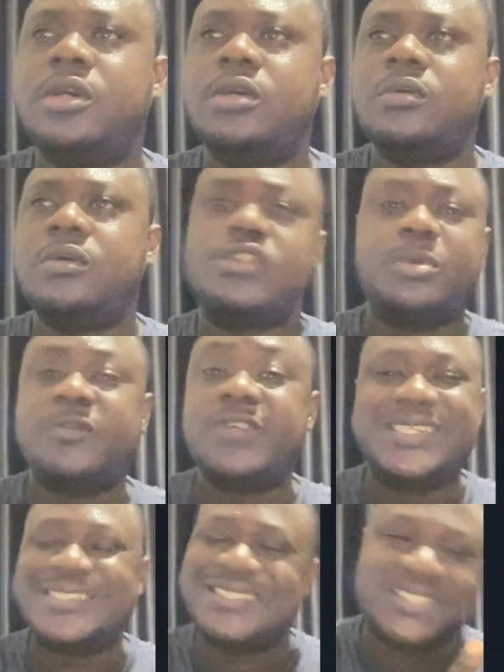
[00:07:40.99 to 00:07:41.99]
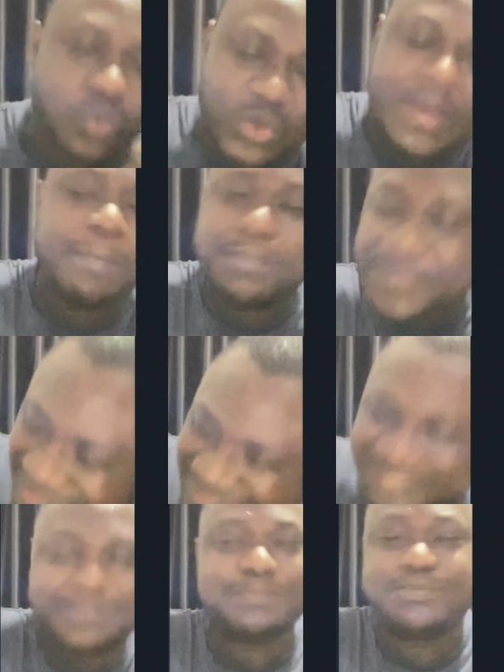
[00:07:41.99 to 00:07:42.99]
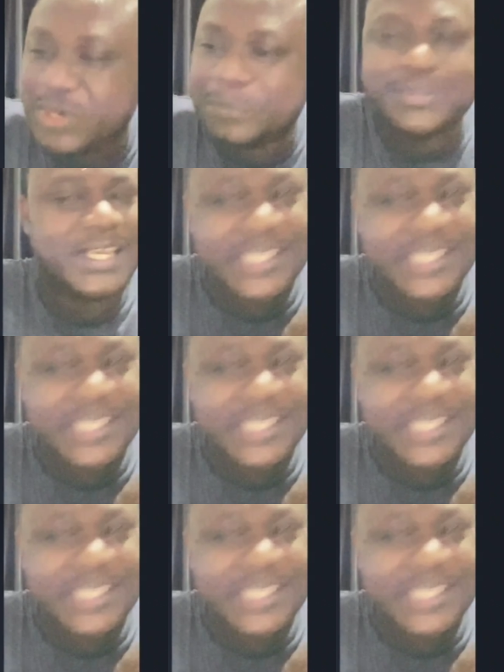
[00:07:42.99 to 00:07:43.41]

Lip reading: on top of the list is website